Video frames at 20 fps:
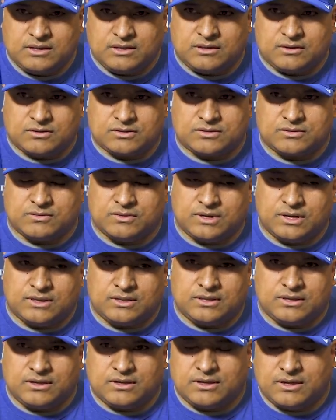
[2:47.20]
those three, I
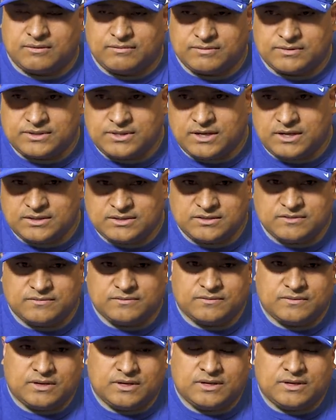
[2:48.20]
think, have tons
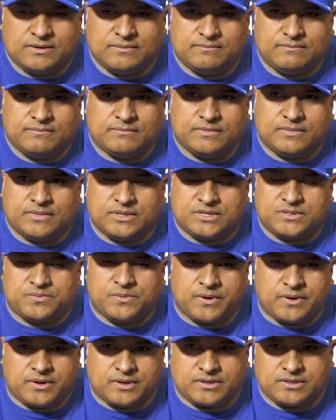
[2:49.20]
of
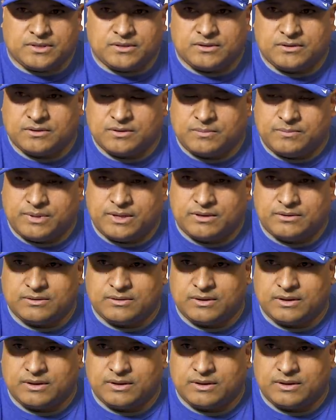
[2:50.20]
experience under their belt.